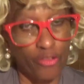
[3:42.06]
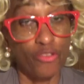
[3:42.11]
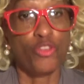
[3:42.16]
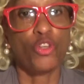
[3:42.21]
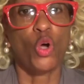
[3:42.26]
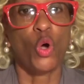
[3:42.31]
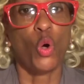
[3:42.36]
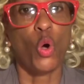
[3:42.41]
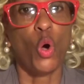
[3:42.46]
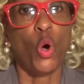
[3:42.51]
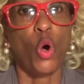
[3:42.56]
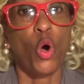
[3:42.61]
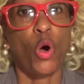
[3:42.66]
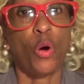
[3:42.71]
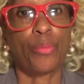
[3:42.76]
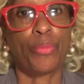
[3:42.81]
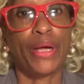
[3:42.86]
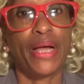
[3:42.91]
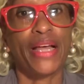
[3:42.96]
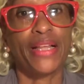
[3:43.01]
go
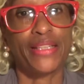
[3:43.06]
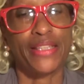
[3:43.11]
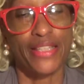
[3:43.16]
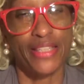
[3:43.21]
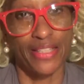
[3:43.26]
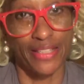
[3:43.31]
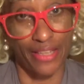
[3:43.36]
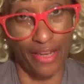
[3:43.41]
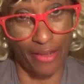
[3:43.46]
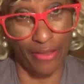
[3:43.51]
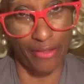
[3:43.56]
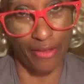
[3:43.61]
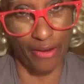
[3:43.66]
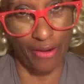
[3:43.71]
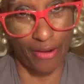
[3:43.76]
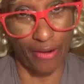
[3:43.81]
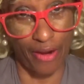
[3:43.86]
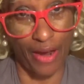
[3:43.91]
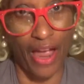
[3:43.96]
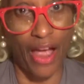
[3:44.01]
home and stay there
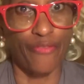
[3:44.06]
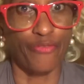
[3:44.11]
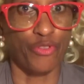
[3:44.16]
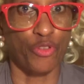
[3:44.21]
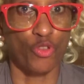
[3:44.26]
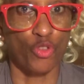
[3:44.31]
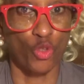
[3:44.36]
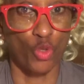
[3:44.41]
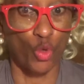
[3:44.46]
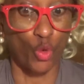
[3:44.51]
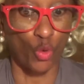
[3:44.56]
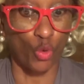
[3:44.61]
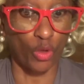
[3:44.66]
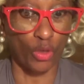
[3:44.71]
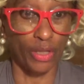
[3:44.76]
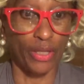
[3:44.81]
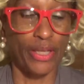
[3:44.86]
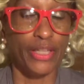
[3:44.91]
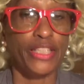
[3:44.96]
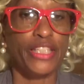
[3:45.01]
after school
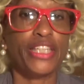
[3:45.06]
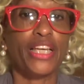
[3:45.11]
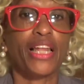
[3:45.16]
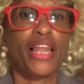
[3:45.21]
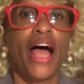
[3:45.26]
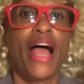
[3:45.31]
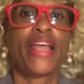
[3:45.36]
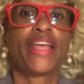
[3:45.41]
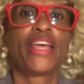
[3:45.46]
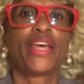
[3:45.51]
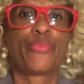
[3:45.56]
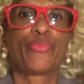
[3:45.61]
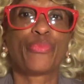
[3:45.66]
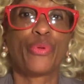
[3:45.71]
until I get